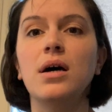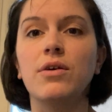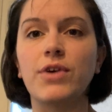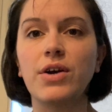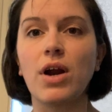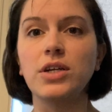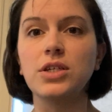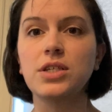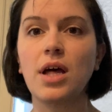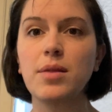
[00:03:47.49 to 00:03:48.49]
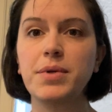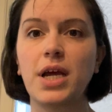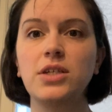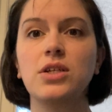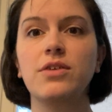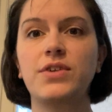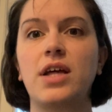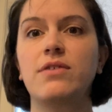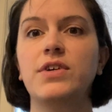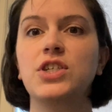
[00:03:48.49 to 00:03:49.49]
Fred Rogers saw the potential of
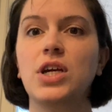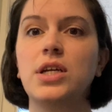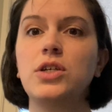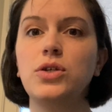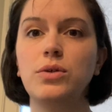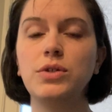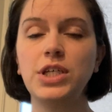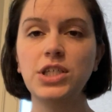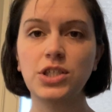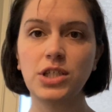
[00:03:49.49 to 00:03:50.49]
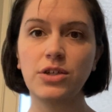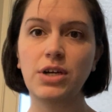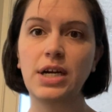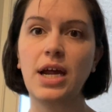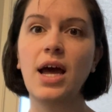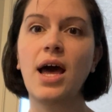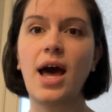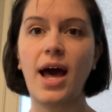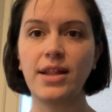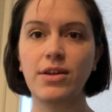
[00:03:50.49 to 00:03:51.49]
television to teach children
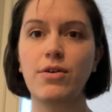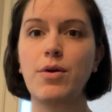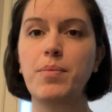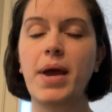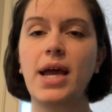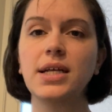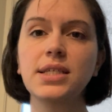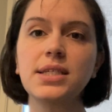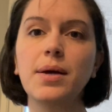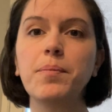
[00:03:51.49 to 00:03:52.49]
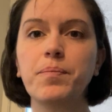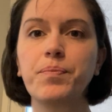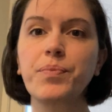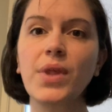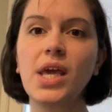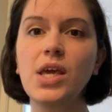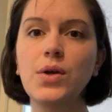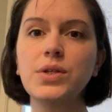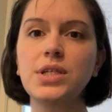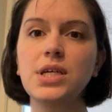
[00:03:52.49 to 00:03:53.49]
at their own pace. He
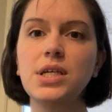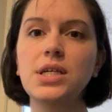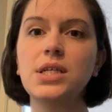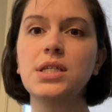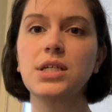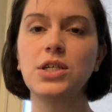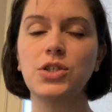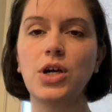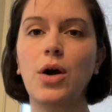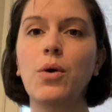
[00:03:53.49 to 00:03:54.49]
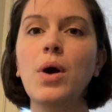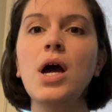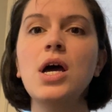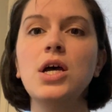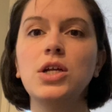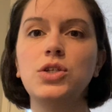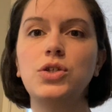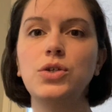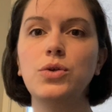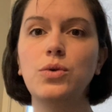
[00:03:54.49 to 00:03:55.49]
used his show
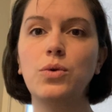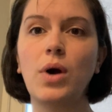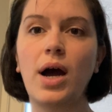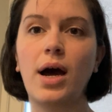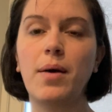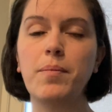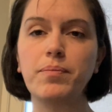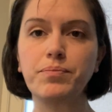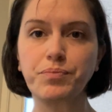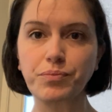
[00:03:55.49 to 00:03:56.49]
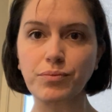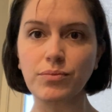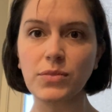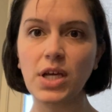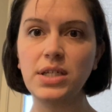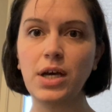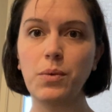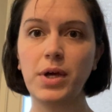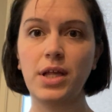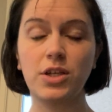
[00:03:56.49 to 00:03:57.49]
to um, deal
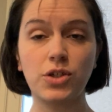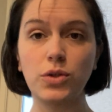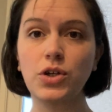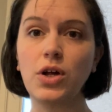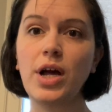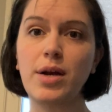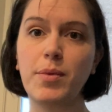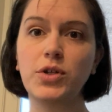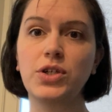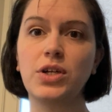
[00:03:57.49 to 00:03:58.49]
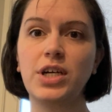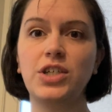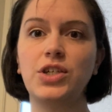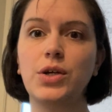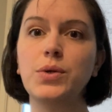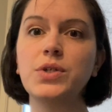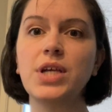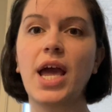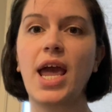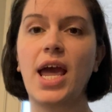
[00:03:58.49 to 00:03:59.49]
with social and emotional issues
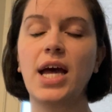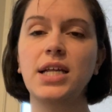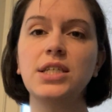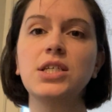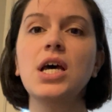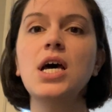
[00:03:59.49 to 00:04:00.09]
and